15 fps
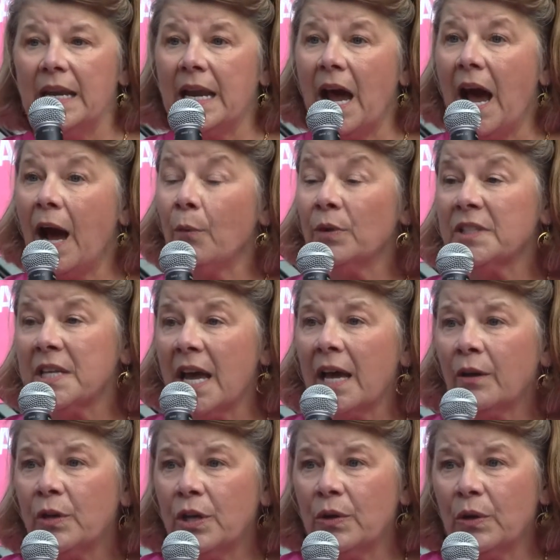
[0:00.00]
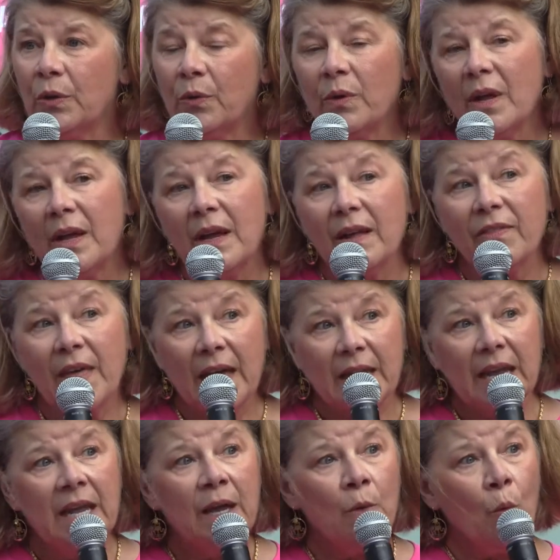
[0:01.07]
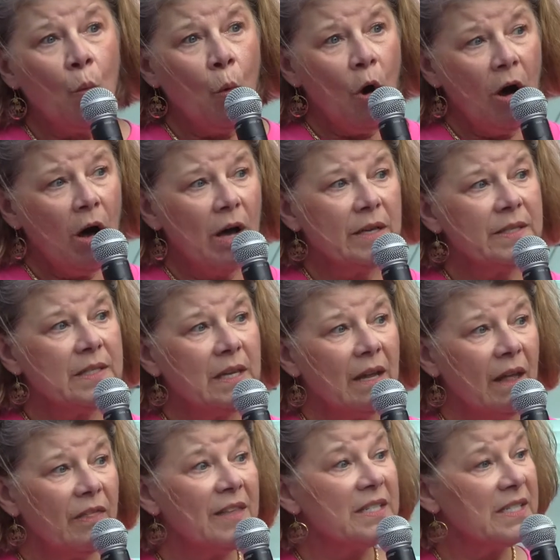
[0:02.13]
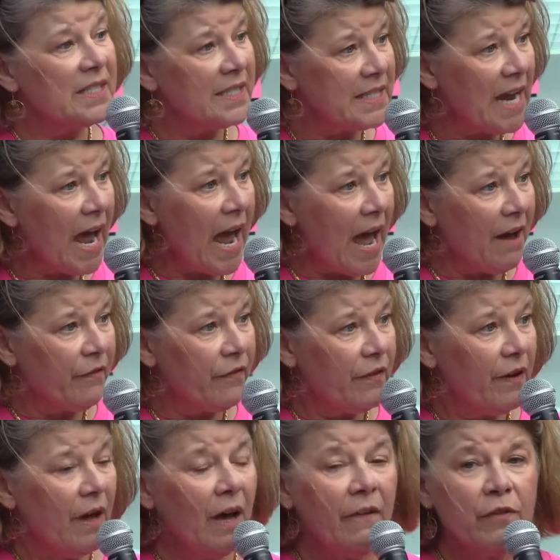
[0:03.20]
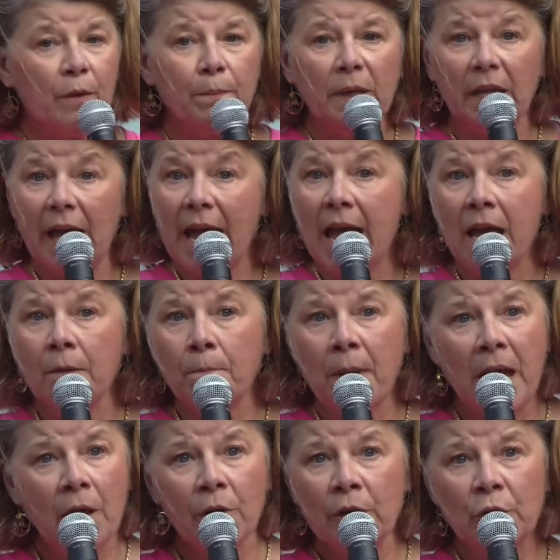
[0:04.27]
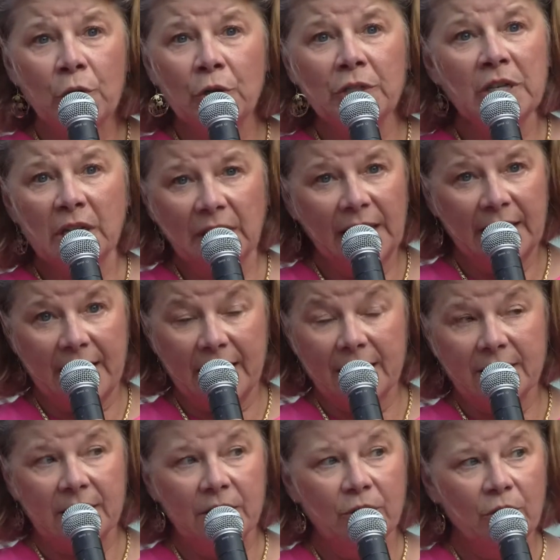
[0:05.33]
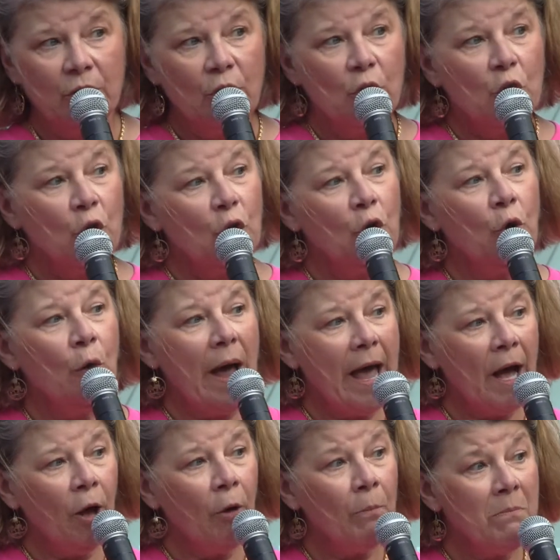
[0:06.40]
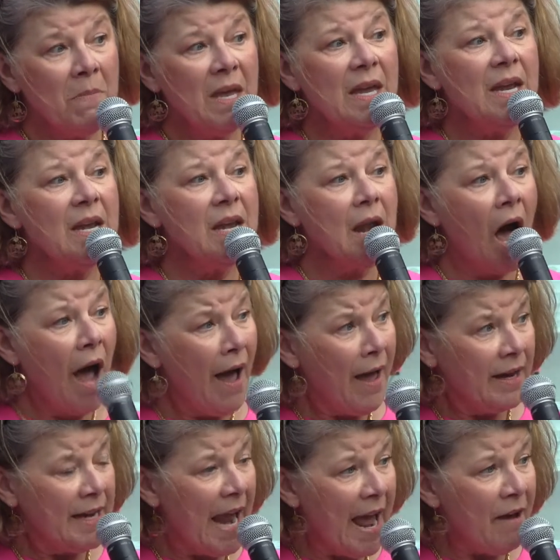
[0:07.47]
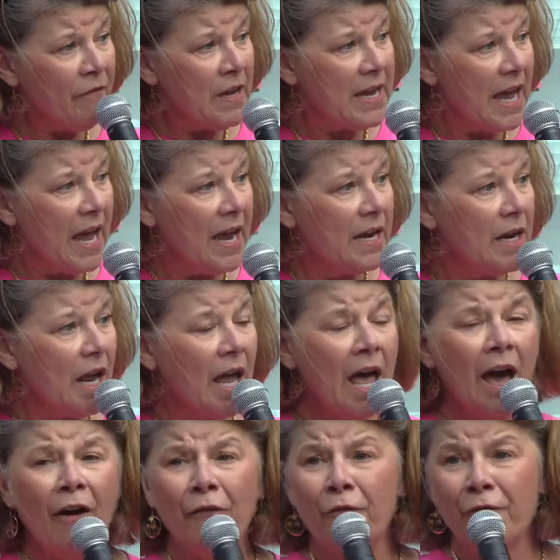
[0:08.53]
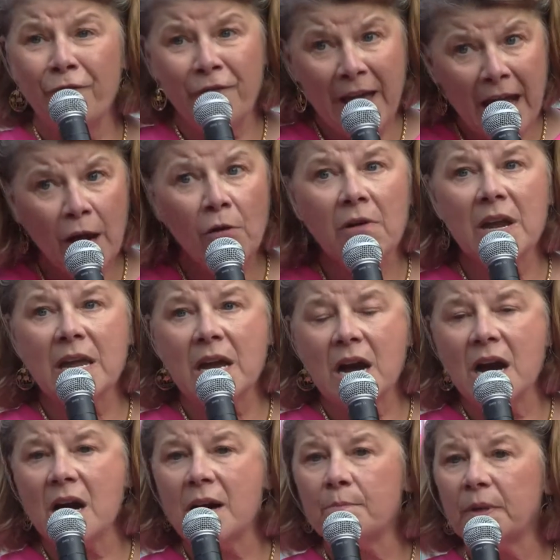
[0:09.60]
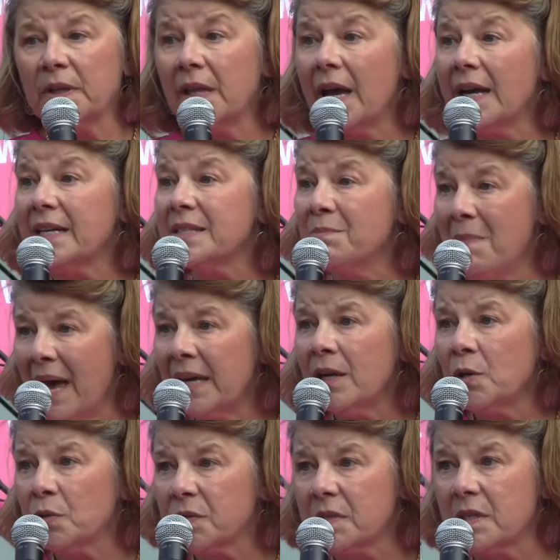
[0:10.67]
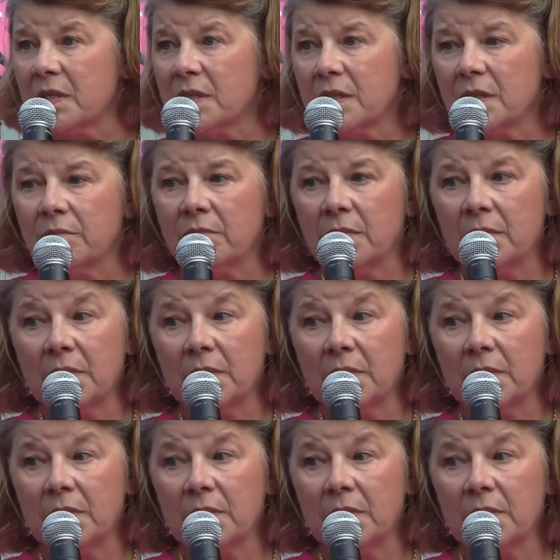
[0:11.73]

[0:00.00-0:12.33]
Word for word: Now, I will tell you that it was the staff of the Planned Parenthood clinics who helped me not navigate a very complex medical system,